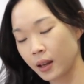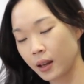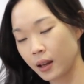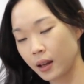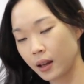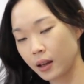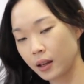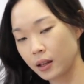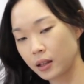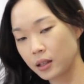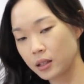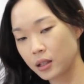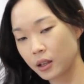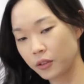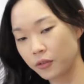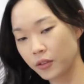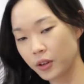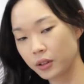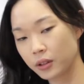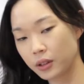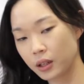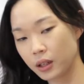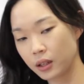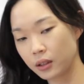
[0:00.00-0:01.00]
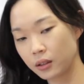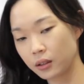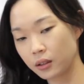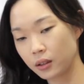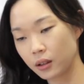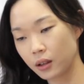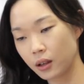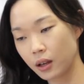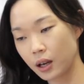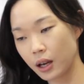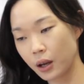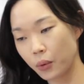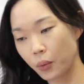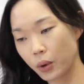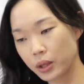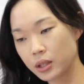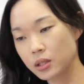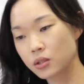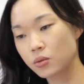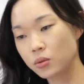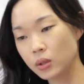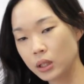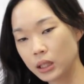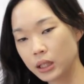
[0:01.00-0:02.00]
And I felt that I
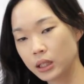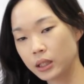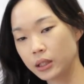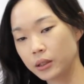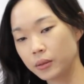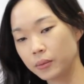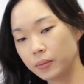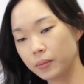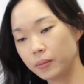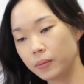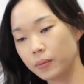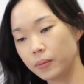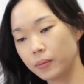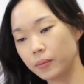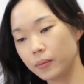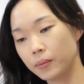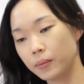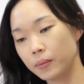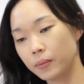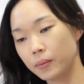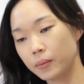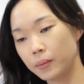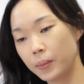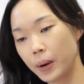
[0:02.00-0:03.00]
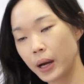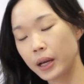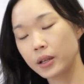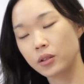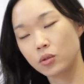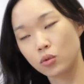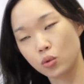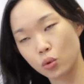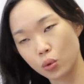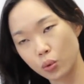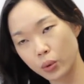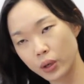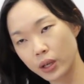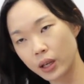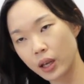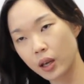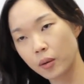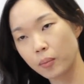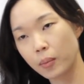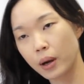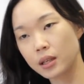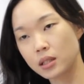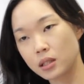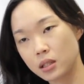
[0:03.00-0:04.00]
wanted to learn by doing
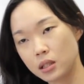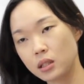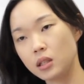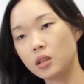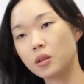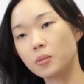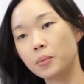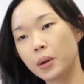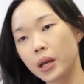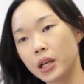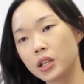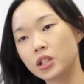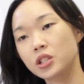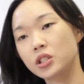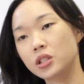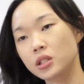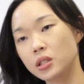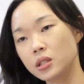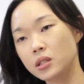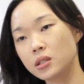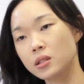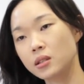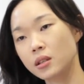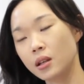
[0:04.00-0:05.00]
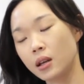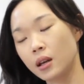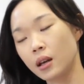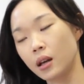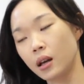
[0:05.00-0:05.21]
and by seeing patients,